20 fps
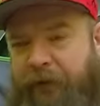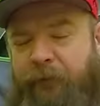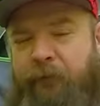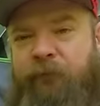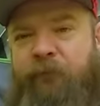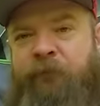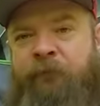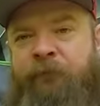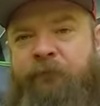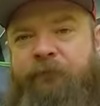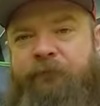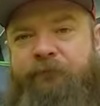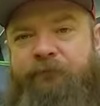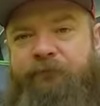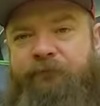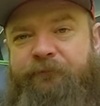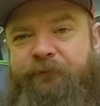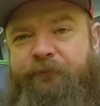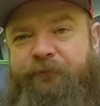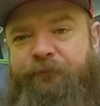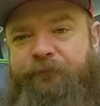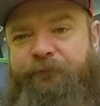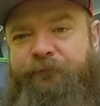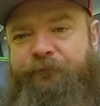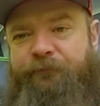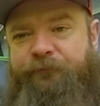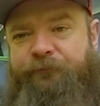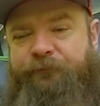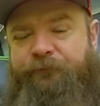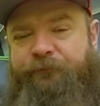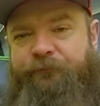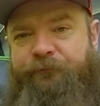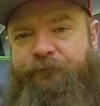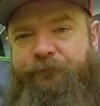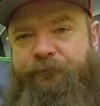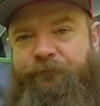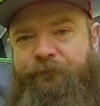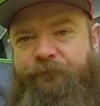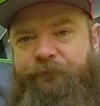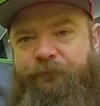
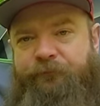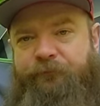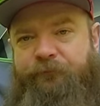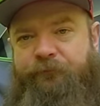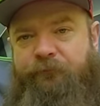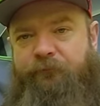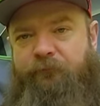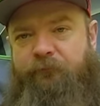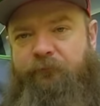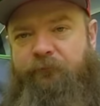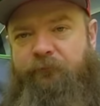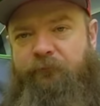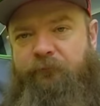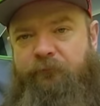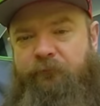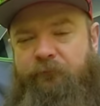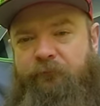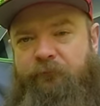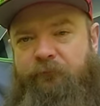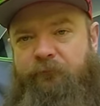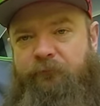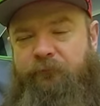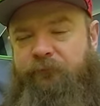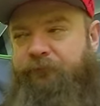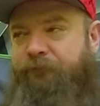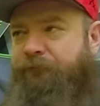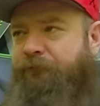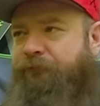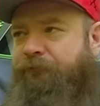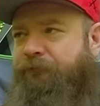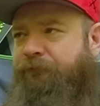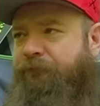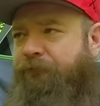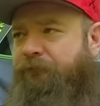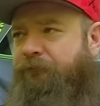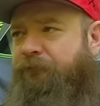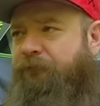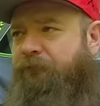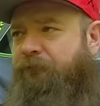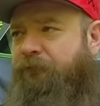
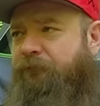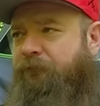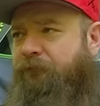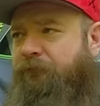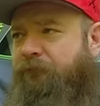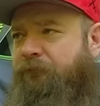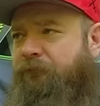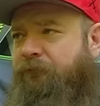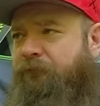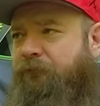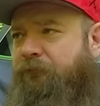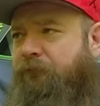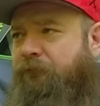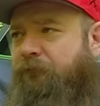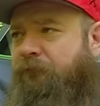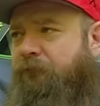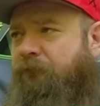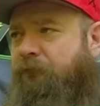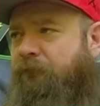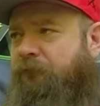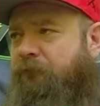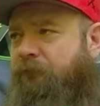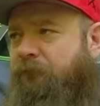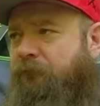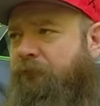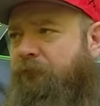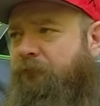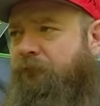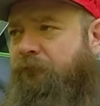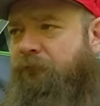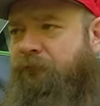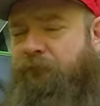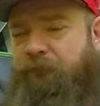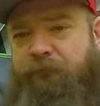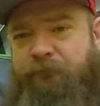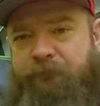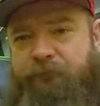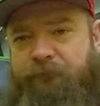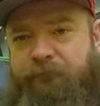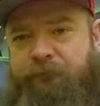
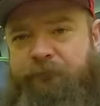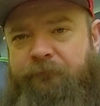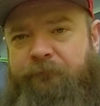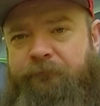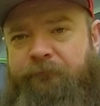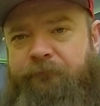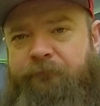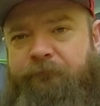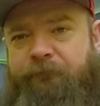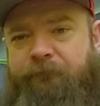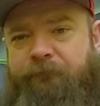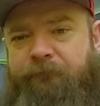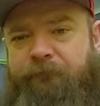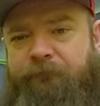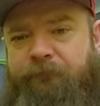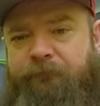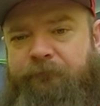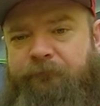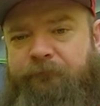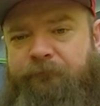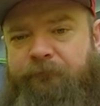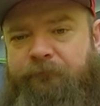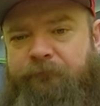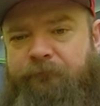No words are spoken by the person on screen.